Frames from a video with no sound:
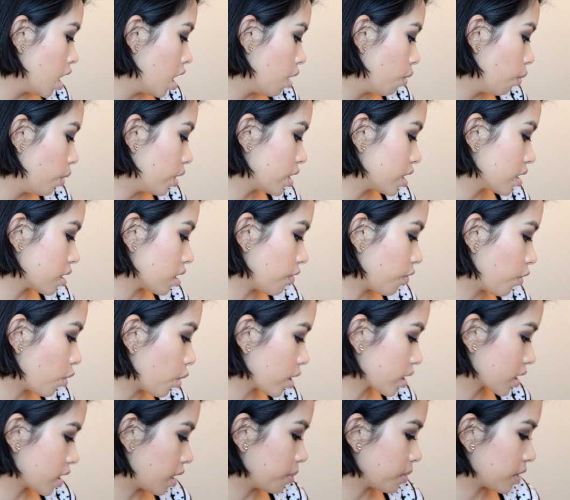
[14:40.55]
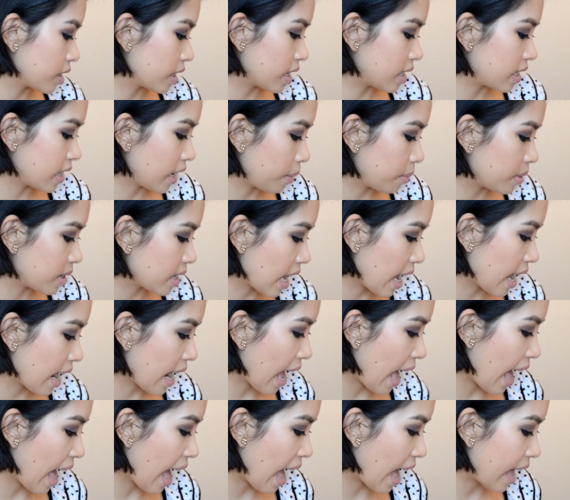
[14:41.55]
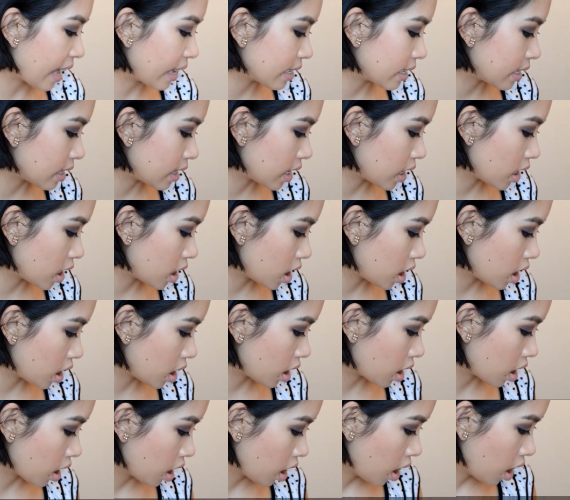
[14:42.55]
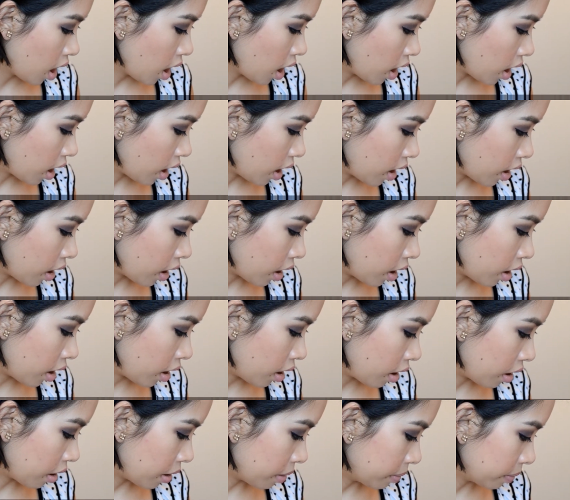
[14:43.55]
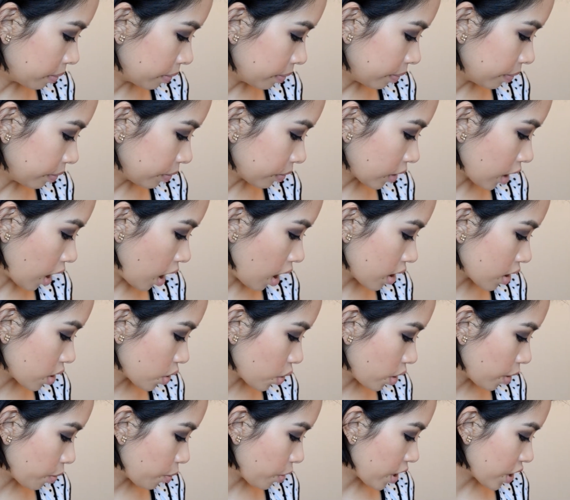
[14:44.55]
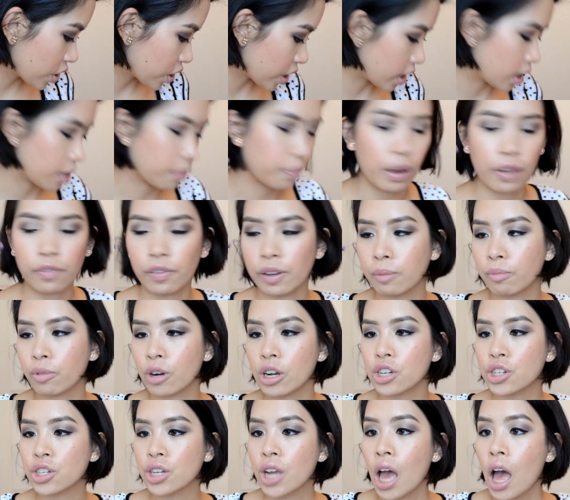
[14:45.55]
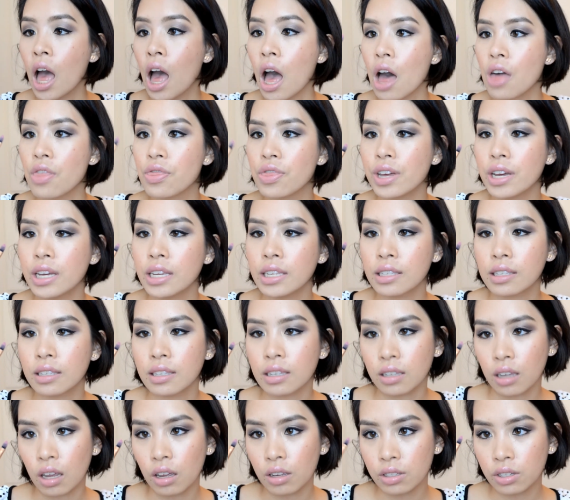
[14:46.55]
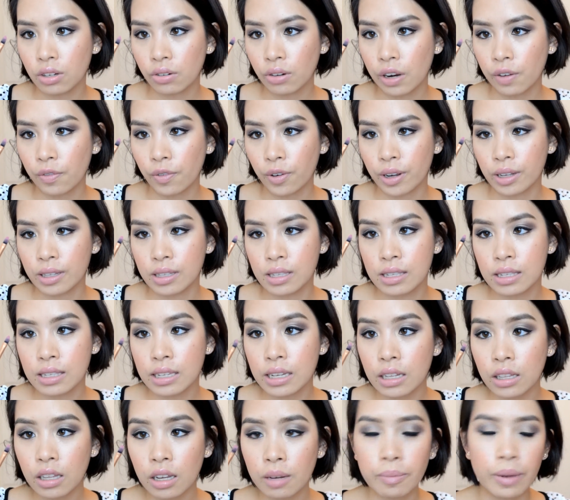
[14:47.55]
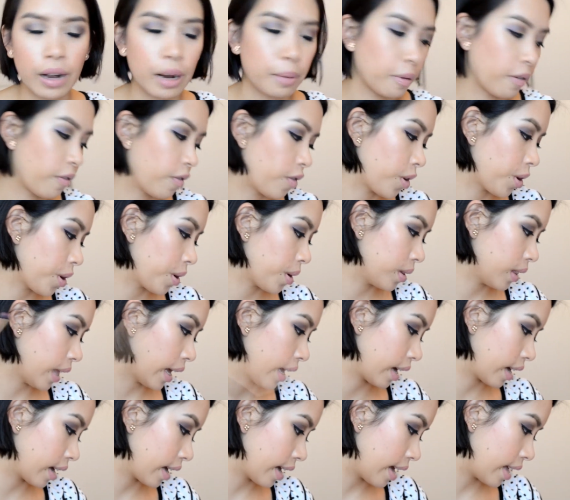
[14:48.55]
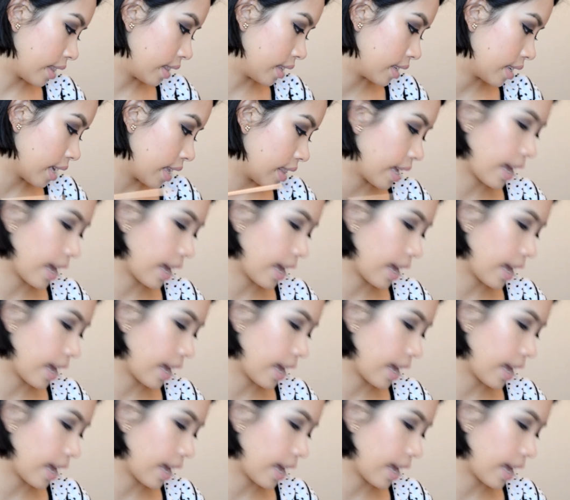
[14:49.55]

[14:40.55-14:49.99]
which is, of course, comes in the same set as the contour brush and the buffing brush. This is also great for concealer, but I prefer, like, again, this is